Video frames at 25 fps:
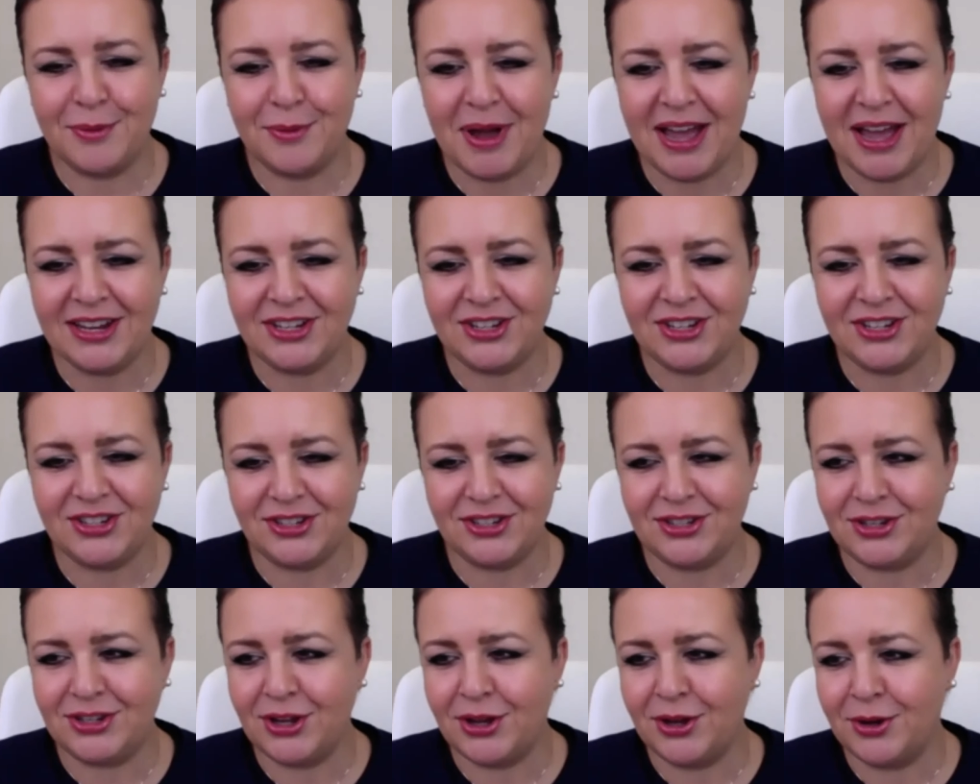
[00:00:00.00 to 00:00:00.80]
much.
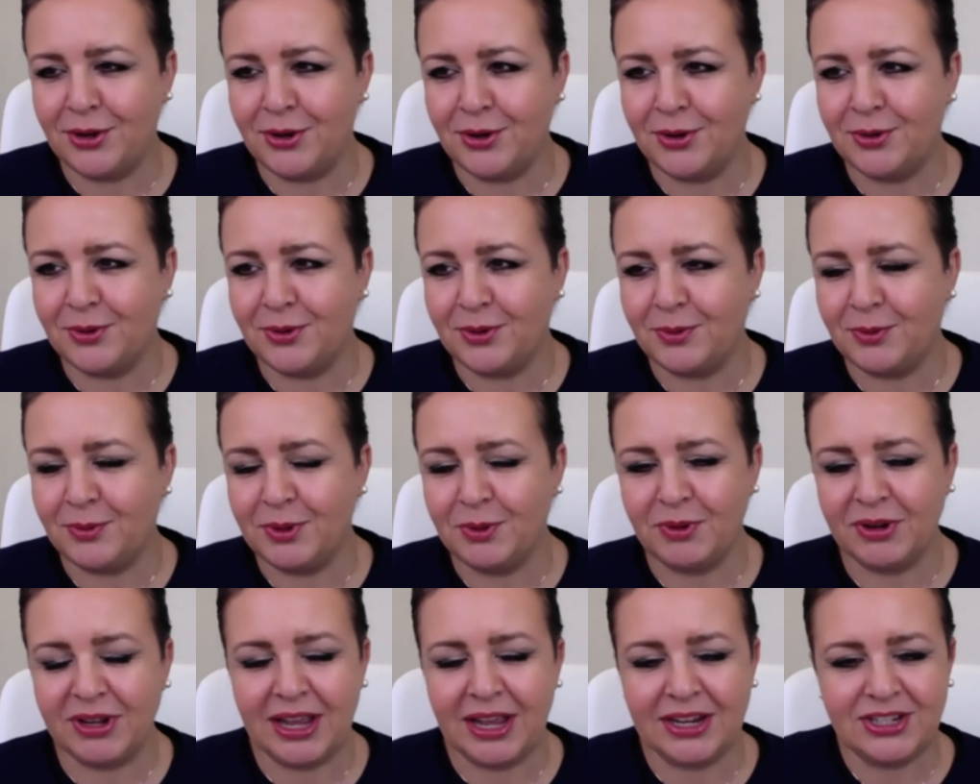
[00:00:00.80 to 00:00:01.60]
So we
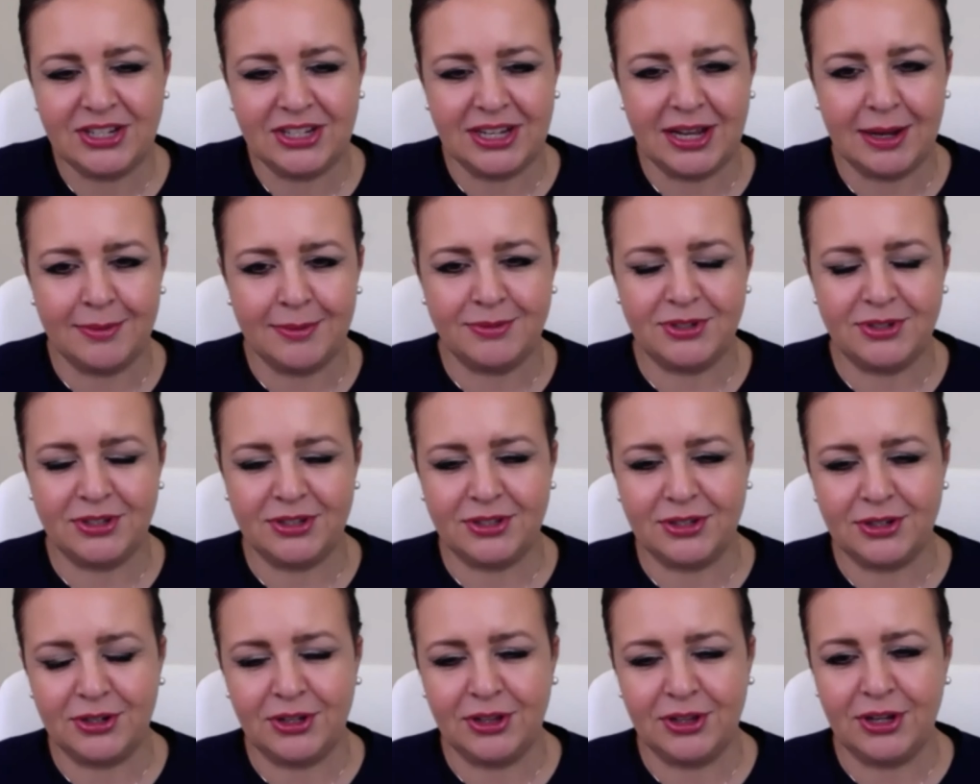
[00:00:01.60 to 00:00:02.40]
were catching up
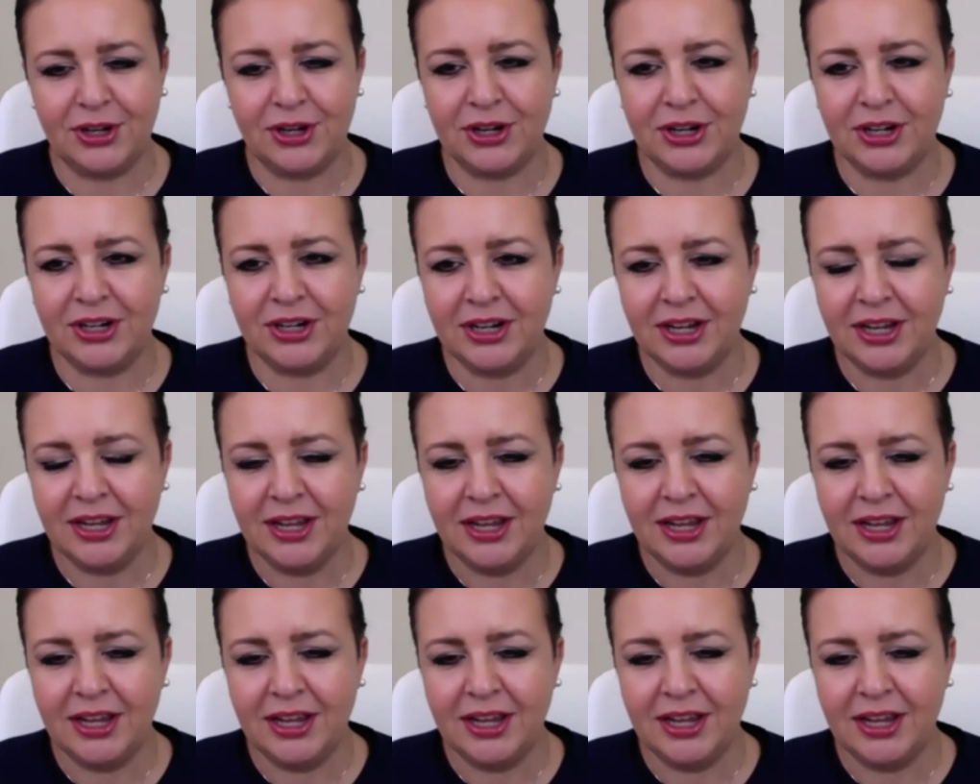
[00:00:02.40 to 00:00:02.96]
just earlier.